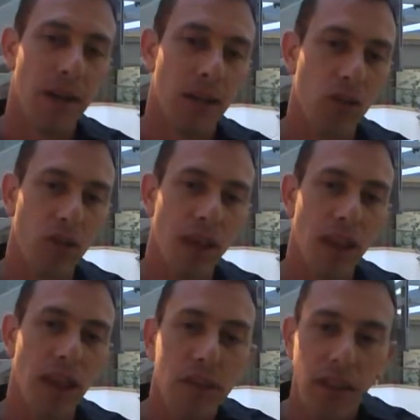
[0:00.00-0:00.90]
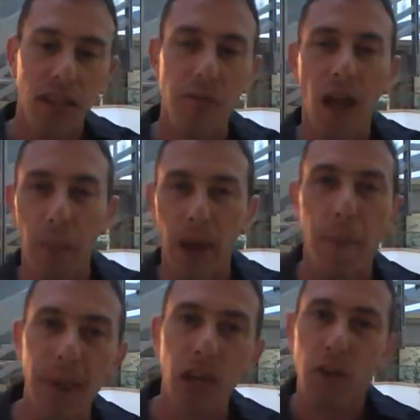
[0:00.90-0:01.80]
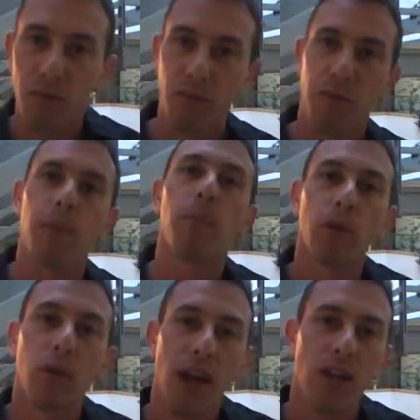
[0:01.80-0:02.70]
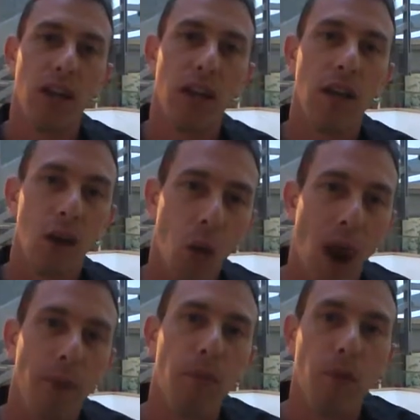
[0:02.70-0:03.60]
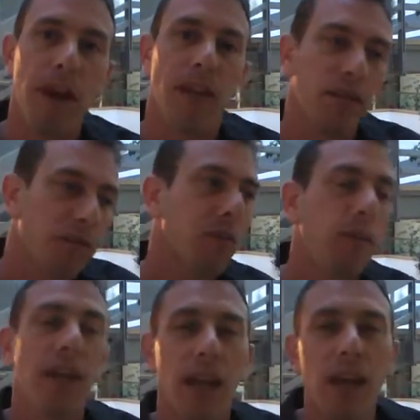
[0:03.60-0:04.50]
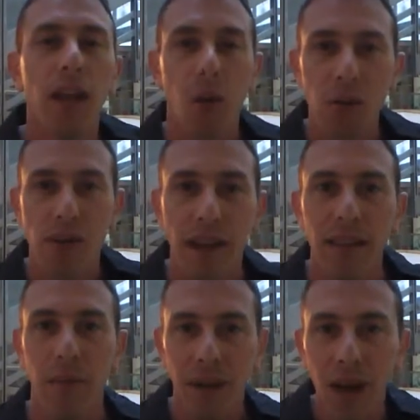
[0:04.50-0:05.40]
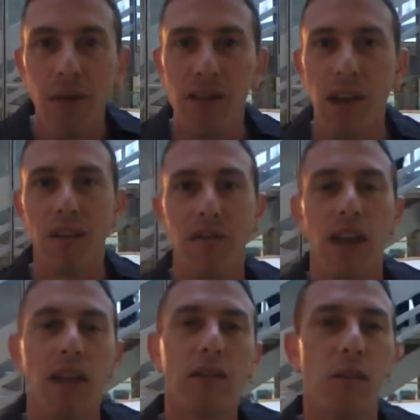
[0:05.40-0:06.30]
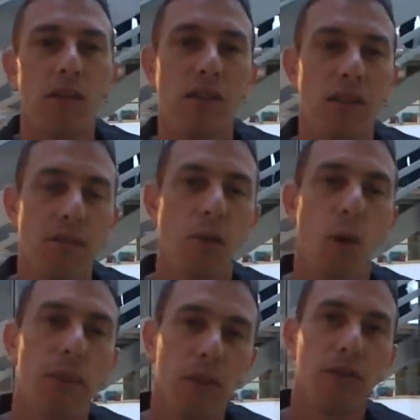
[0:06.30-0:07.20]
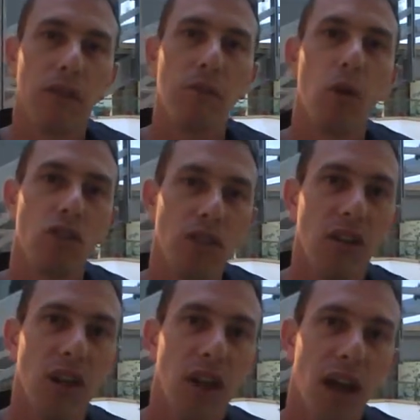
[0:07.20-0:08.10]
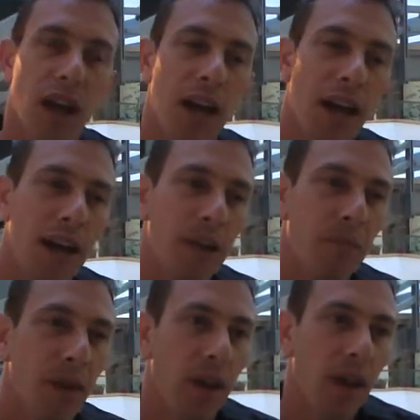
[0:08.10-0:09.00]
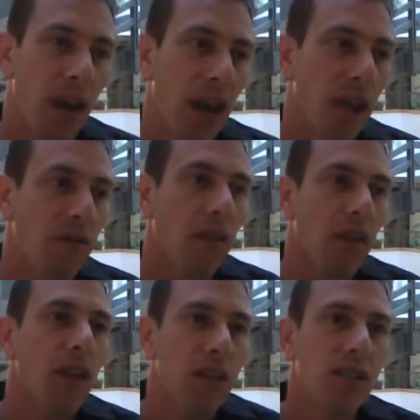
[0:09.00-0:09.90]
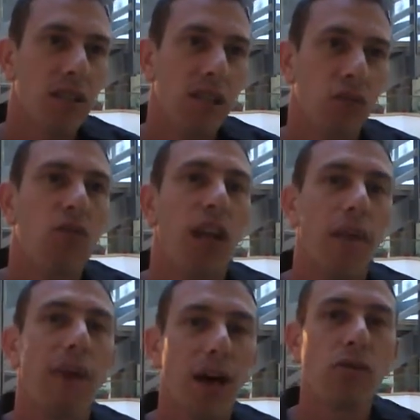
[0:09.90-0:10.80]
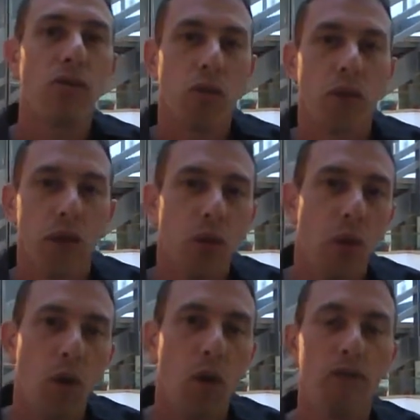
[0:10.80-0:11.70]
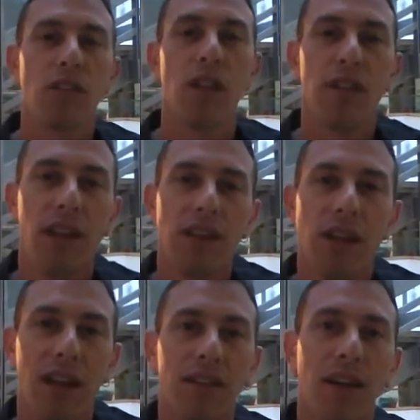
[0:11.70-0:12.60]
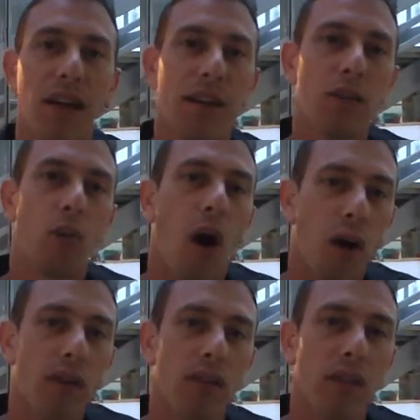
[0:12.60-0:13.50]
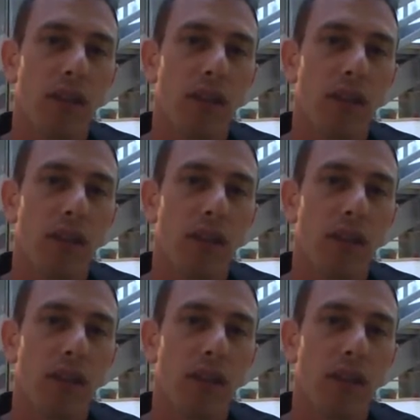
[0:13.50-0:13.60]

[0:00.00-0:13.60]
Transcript: It's really, the internet is becoming a medium for people to actually collaborate. From the beginning it was like that, but now it's kind of getting to this moment of explosion. And everything is really about social, and Google obviously takes that to heart.